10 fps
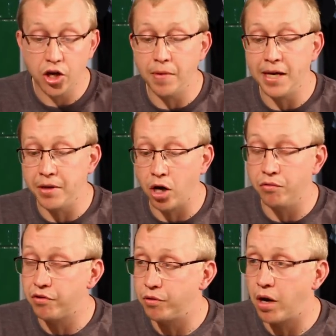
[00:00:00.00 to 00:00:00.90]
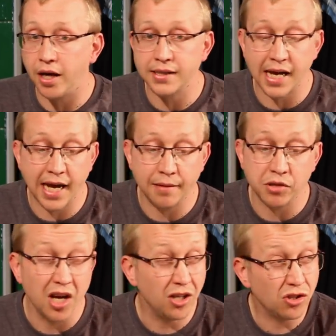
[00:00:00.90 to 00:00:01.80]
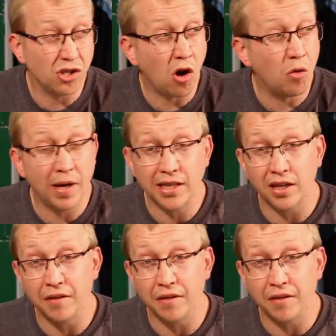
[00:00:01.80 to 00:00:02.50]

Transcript: who may be going through hard times, just know, mate,